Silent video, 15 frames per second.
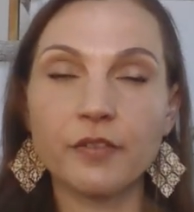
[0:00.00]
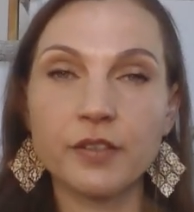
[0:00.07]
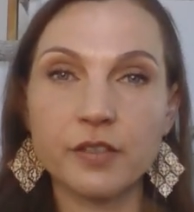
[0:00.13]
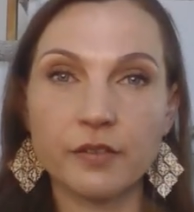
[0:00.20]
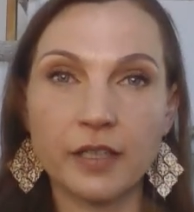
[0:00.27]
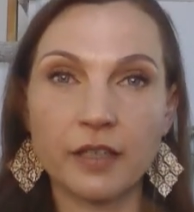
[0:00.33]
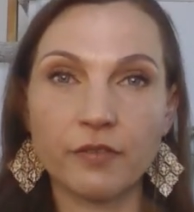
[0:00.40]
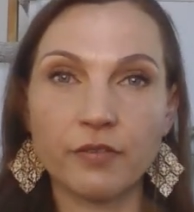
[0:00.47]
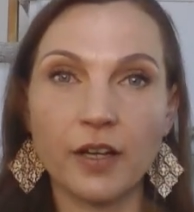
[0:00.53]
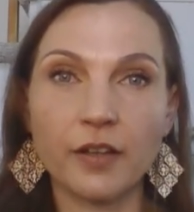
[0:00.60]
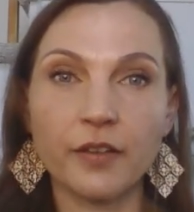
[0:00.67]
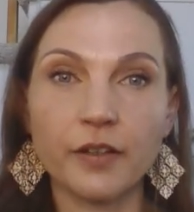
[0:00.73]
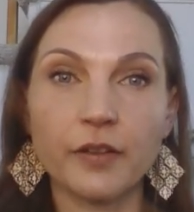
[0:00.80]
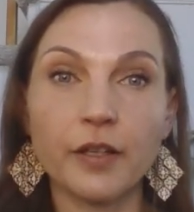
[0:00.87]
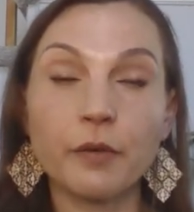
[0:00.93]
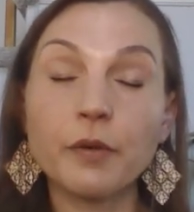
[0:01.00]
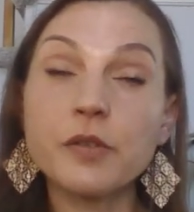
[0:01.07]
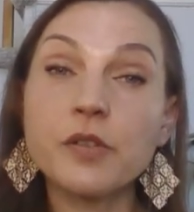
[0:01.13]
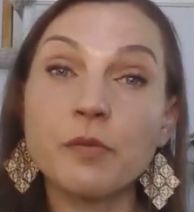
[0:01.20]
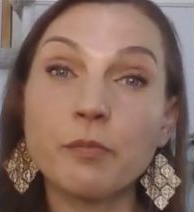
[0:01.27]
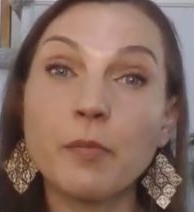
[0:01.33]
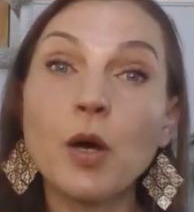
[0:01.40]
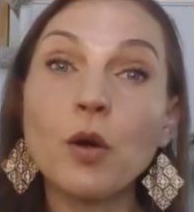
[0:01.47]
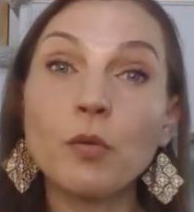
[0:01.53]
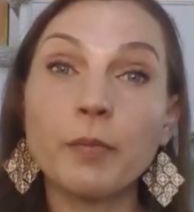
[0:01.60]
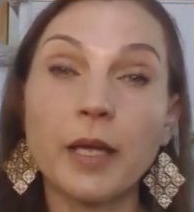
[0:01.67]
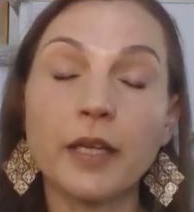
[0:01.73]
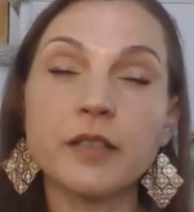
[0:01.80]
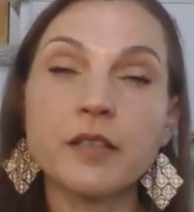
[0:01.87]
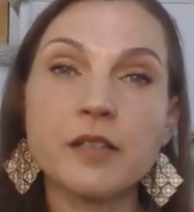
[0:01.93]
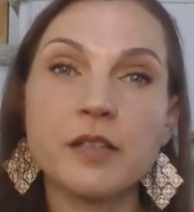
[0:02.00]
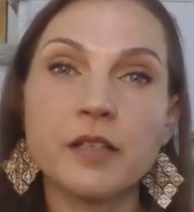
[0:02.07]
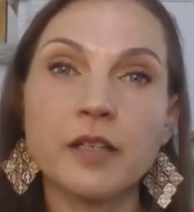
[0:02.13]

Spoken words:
his grandfather, there was a moment